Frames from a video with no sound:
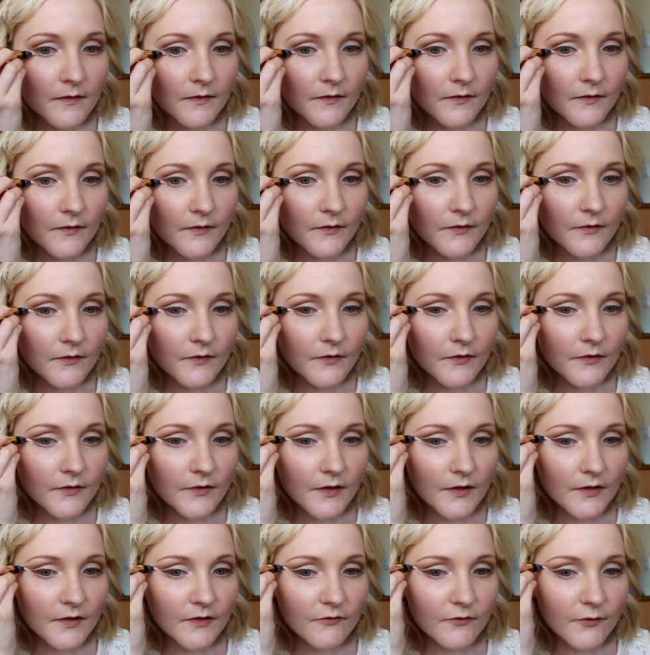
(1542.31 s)
So it's just
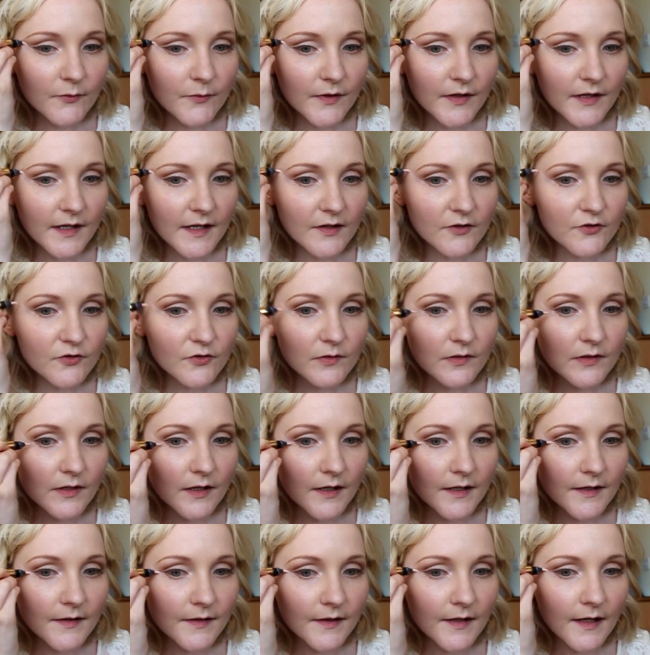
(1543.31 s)
starting from the natural
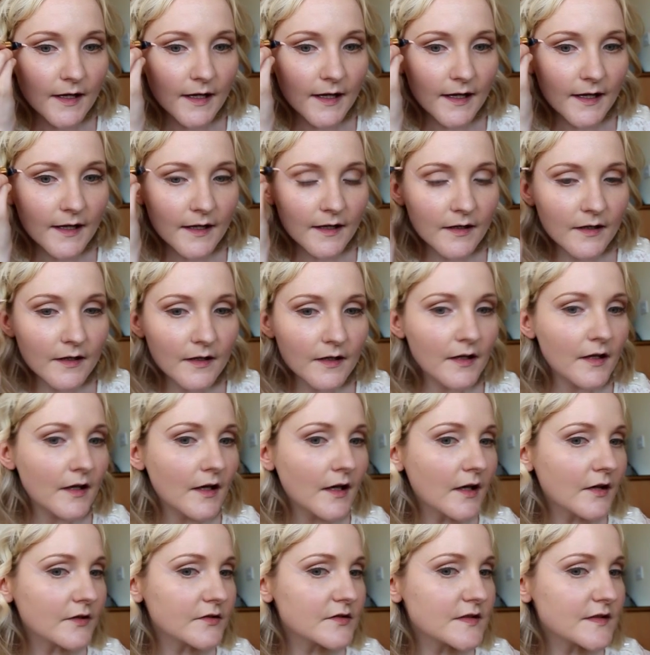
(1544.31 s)
line there
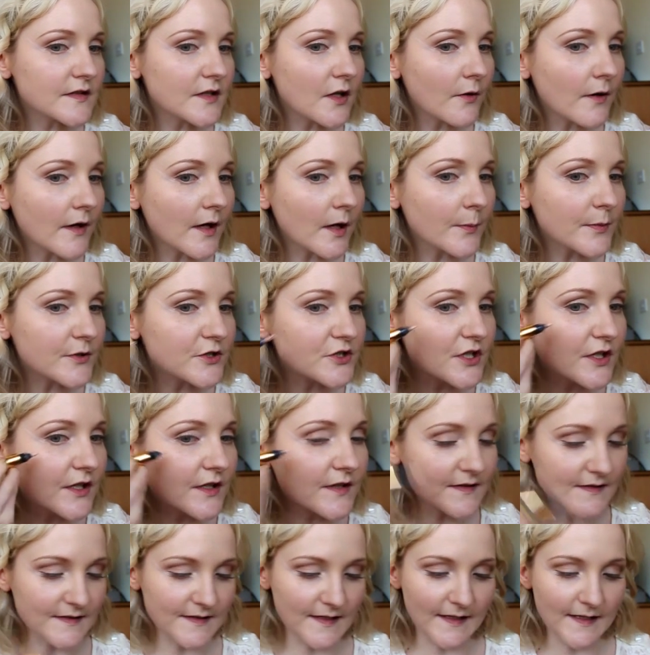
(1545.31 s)
and just going up, as you
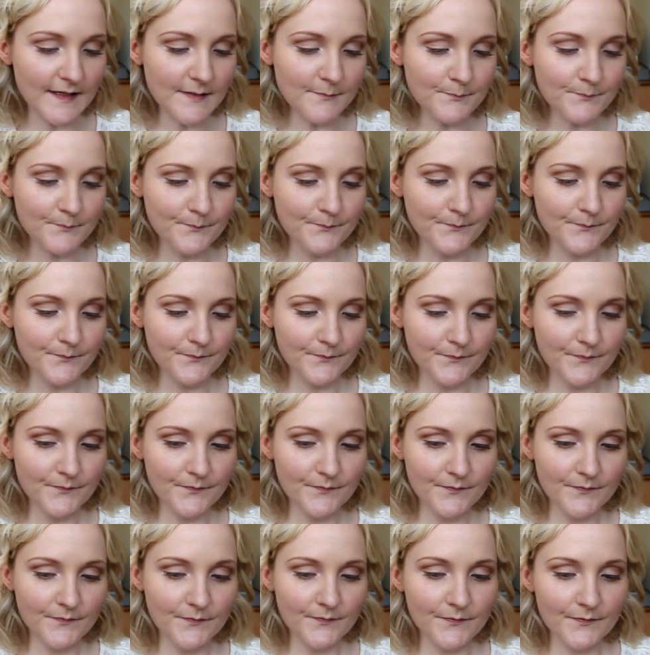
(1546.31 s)
can see.
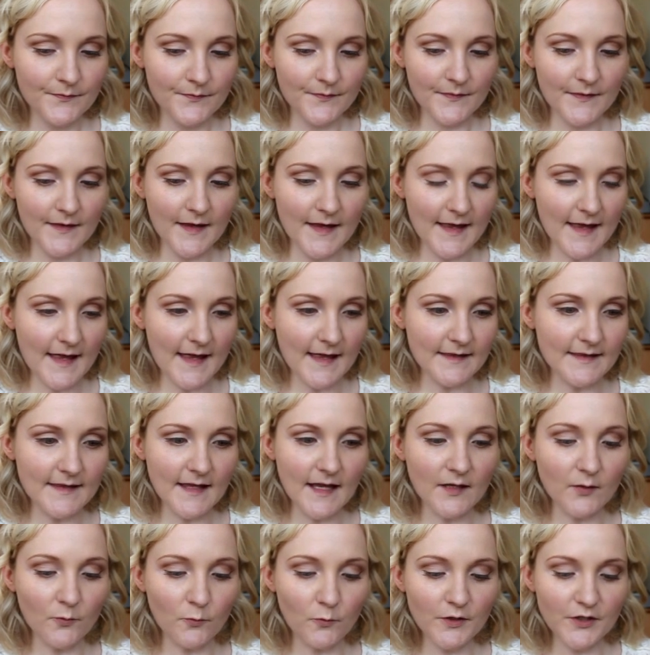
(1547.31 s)
And
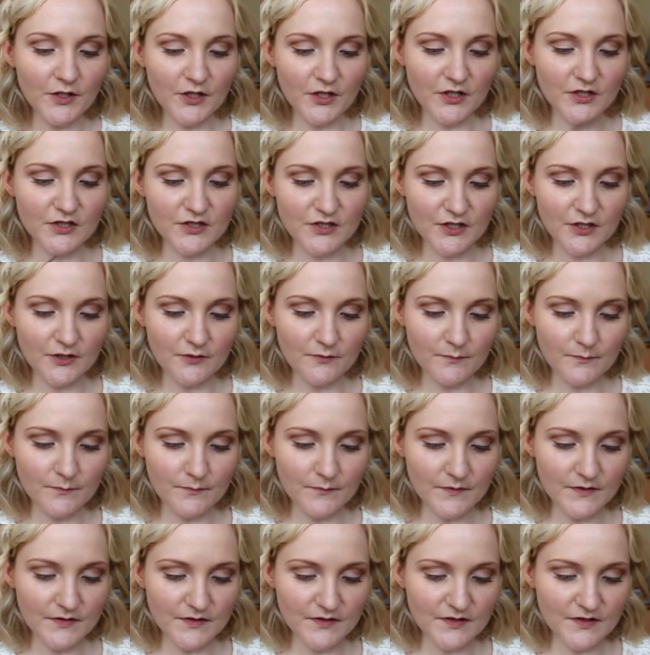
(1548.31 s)
then what you can do
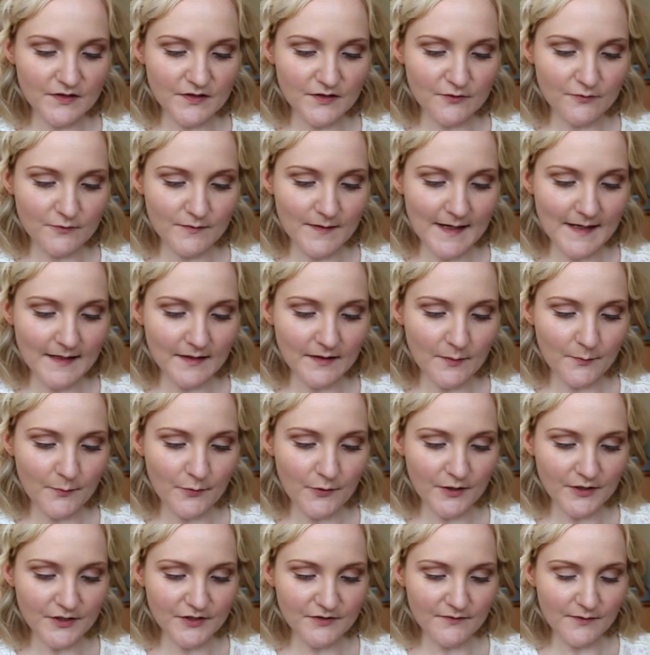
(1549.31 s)
is just create the
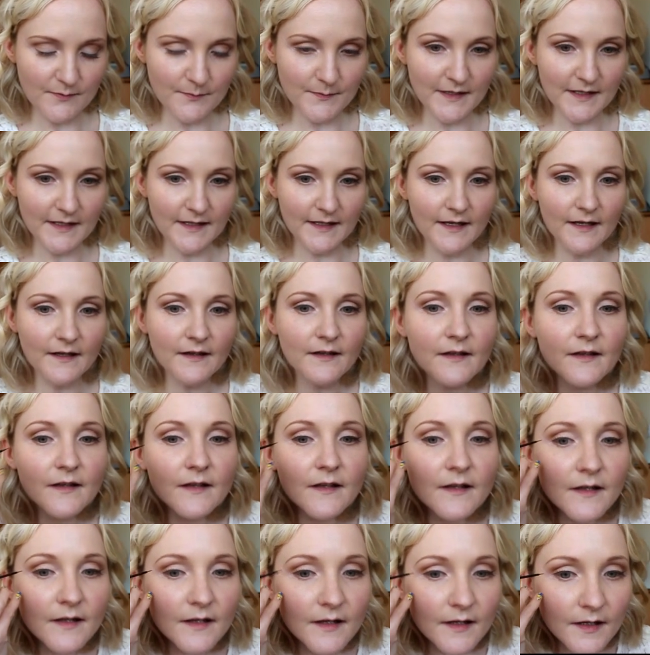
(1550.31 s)
brush from here
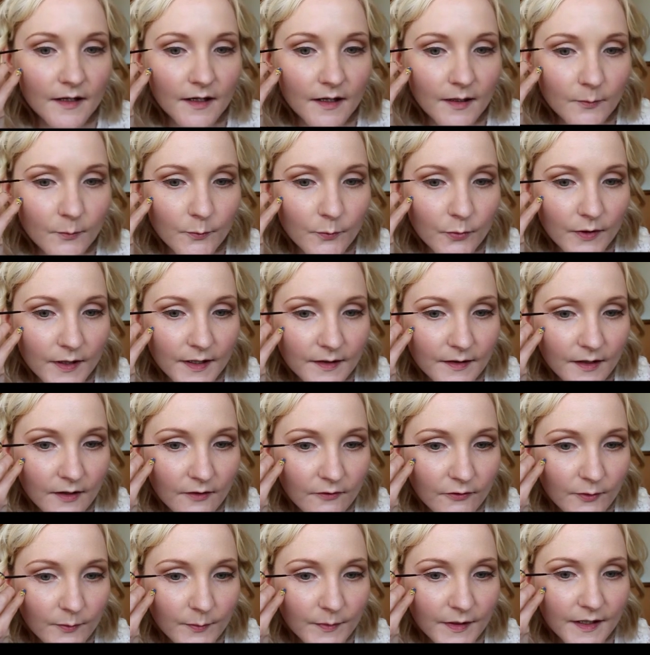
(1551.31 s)
and bring
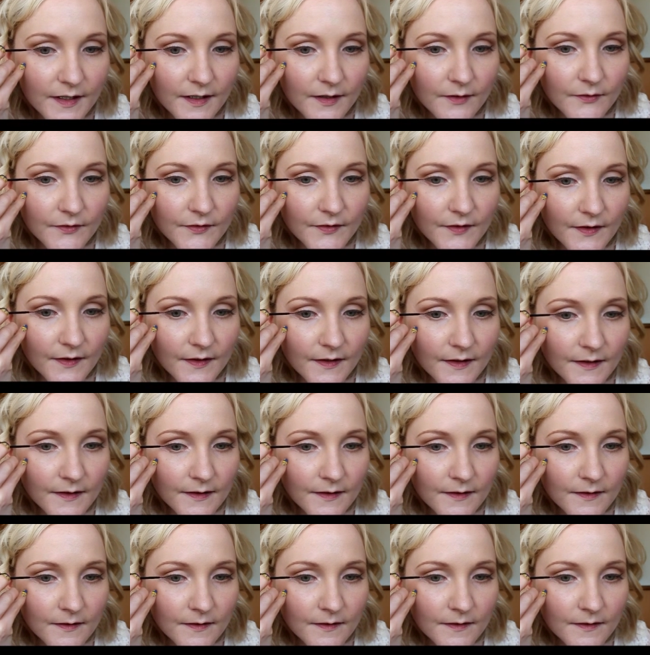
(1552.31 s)
that from the outside.